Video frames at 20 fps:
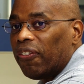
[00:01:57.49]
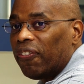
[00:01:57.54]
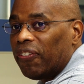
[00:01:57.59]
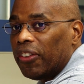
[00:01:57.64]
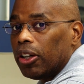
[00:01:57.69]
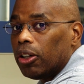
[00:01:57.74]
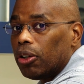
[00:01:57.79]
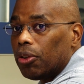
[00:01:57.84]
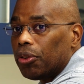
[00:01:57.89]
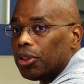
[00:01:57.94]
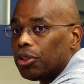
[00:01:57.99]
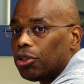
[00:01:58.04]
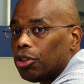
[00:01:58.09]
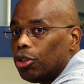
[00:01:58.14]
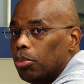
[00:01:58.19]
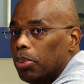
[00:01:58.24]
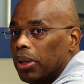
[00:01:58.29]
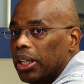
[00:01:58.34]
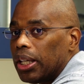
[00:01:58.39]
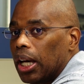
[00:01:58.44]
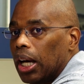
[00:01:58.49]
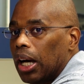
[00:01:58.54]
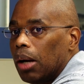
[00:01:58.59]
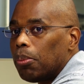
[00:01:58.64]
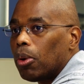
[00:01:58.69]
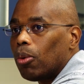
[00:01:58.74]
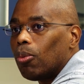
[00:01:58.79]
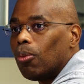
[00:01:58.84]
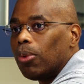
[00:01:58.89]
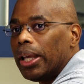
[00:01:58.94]
to fill the tubing
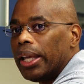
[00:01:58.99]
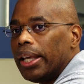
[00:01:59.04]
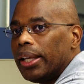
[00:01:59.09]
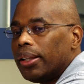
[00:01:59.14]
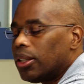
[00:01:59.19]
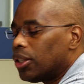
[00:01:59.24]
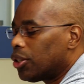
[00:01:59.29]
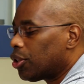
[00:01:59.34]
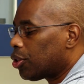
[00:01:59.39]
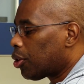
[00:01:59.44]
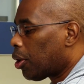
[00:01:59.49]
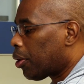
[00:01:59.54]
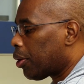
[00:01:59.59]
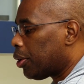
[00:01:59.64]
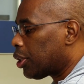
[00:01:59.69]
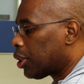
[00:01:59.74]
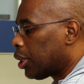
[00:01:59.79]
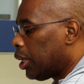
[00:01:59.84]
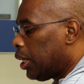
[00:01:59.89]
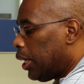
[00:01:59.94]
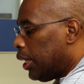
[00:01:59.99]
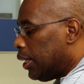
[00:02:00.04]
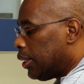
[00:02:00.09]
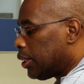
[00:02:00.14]
up with starch.